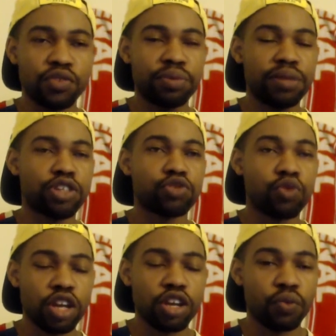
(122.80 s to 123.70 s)
is pretty much
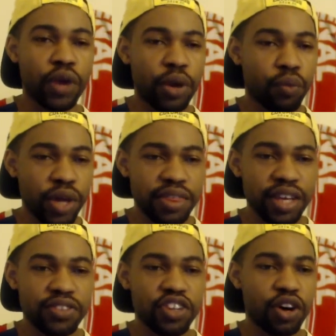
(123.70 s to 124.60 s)
running away with
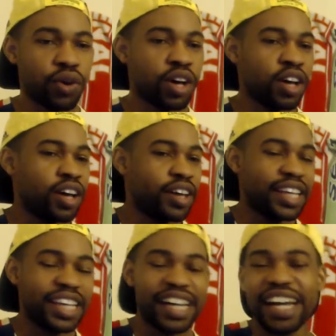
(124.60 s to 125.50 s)
it. So
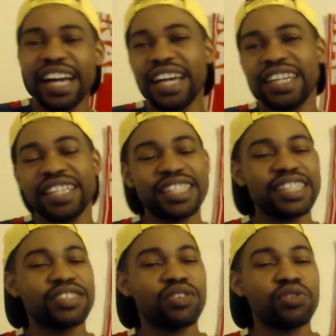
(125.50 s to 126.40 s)
this
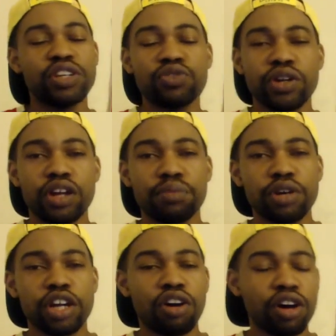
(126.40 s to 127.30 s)
is where they're going to
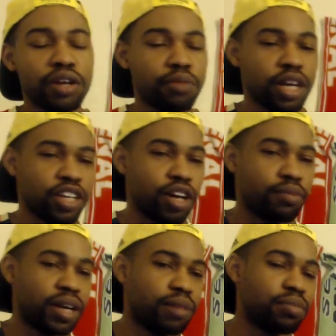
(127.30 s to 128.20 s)
put all their money
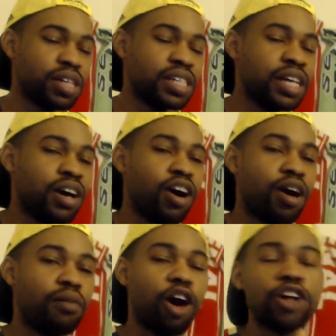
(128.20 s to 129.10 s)
on, man. But
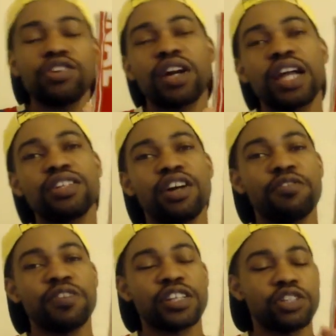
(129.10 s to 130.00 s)
Arsenal got a
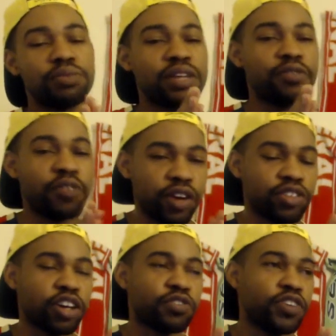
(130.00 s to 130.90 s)
tough fixture, man. Very
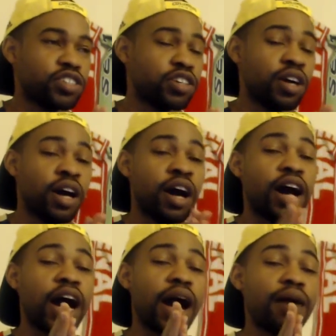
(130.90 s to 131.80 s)
tough fixture.
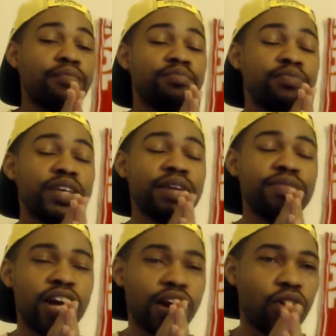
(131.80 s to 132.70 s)

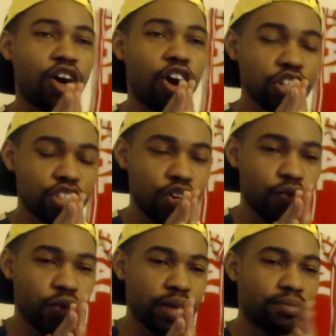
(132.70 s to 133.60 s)
Deep down, I want Arsenal to
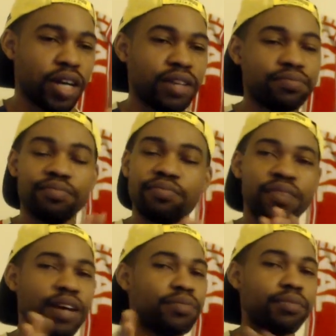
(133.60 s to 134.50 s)
win it, but
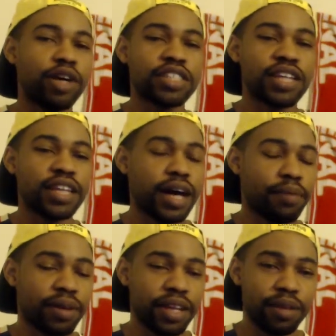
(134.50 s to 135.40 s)
my money's on
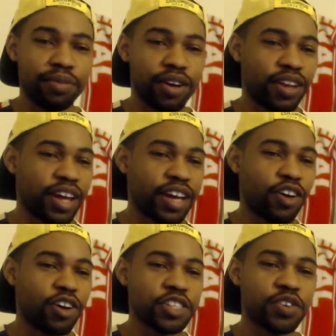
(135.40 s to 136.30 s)
Napoli, bro. Like,
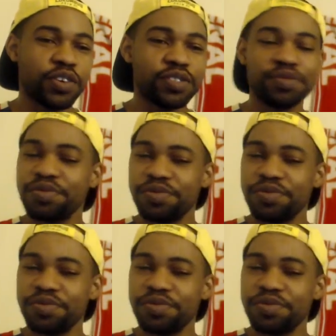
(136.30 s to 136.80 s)
Arsenal,